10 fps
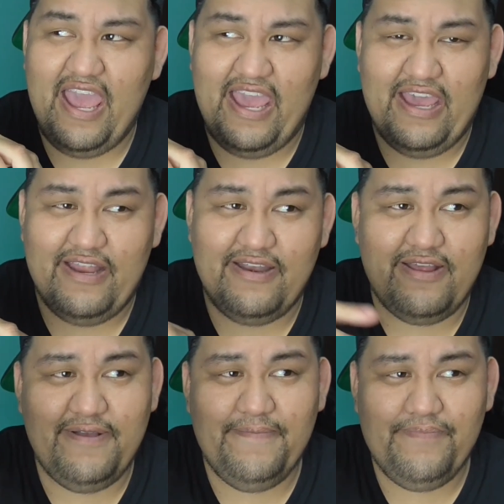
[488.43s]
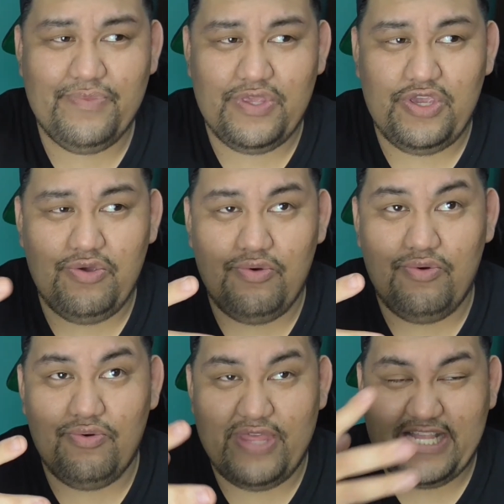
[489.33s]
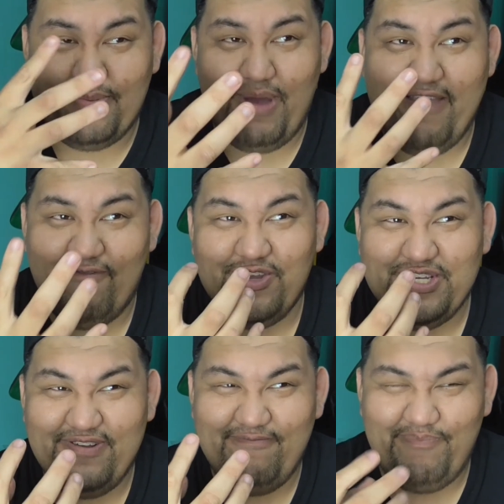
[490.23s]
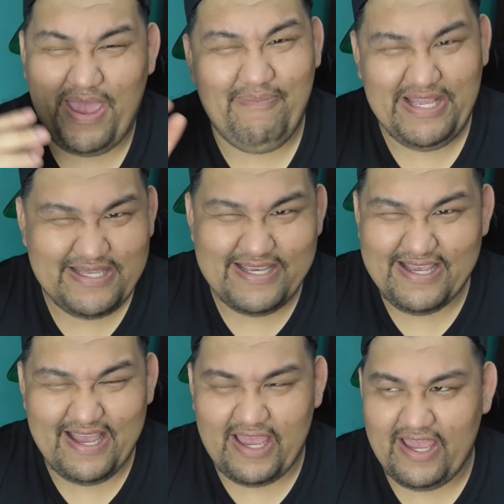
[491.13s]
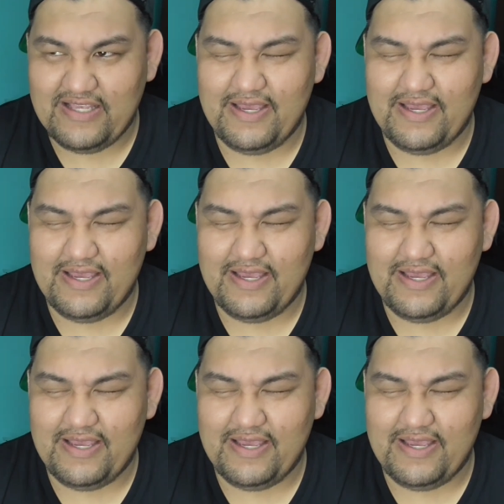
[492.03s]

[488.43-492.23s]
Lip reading: and that's my version of payment, I guess.